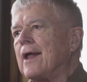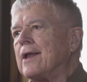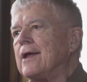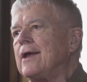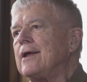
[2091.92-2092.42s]

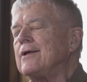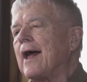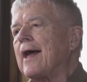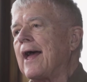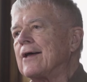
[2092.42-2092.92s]
And
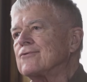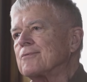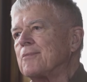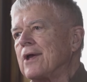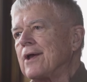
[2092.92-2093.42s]
he
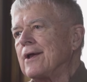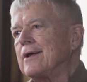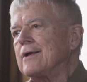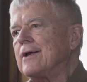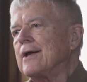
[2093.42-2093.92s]
asked
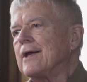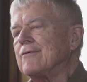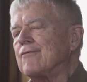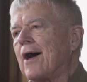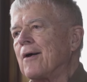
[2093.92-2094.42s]
me
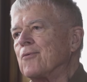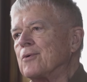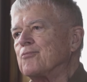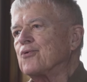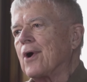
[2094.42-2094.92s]
if I
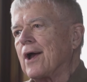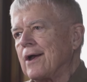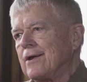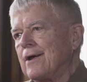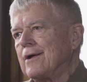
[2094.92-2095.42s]
would
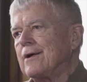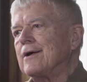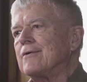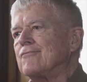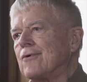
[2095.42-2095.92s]
pray
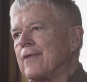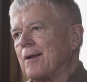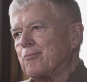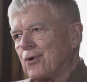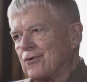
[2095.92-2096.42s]
for
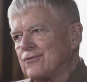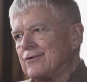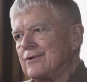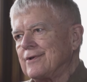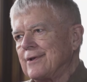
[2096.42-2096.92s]
that
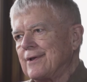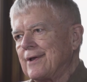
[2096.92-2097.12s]
person.